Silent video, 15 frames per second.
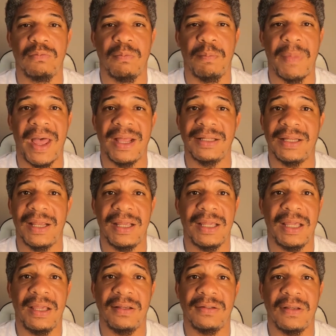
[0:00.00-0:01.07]
my take
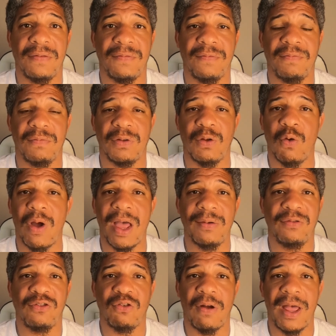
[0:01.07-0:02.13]
is, if go out
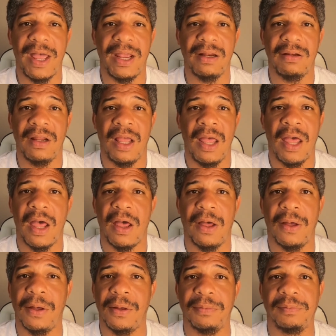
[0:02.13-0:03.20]
and try it,
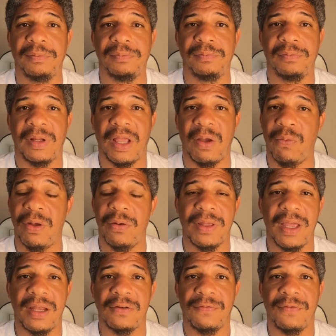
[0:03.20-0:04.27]
it will
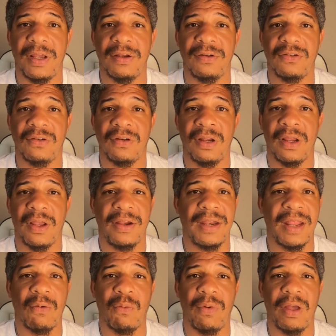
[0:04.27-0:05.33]
catch fish.
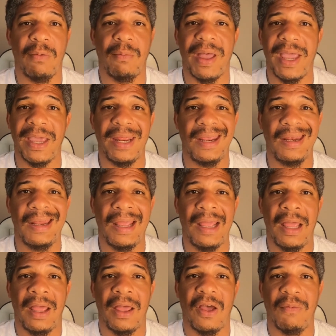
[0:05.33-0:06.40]
They will bite it.
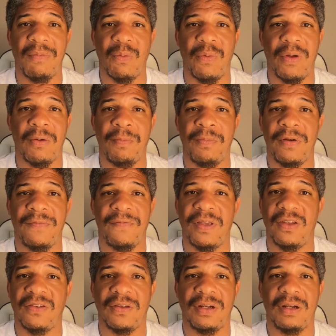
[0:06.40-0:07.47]
It will put
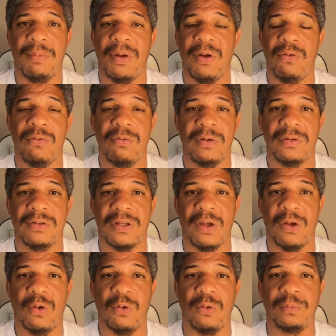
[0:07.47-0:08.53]
fish in the boat.
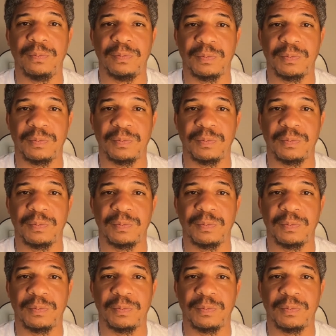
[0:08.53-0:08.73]
So